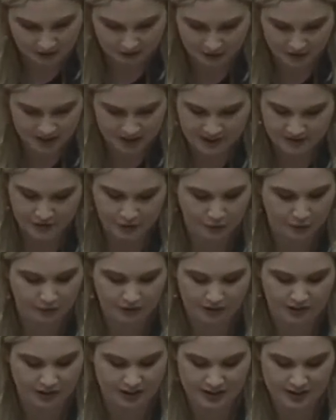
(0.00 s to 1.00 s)
receiving or
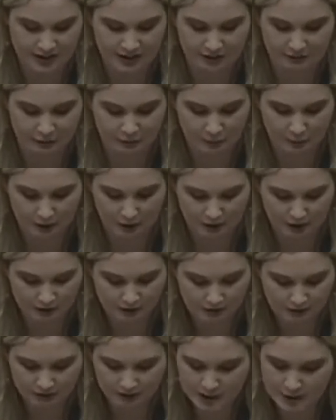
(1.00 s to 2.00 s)
releasing a report.
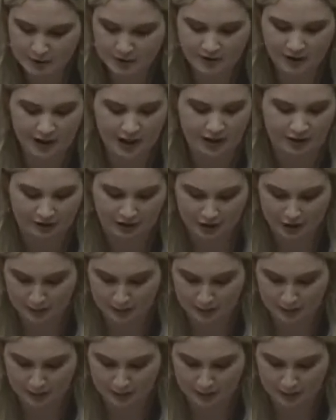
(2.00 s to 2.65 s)
Let's be very clear,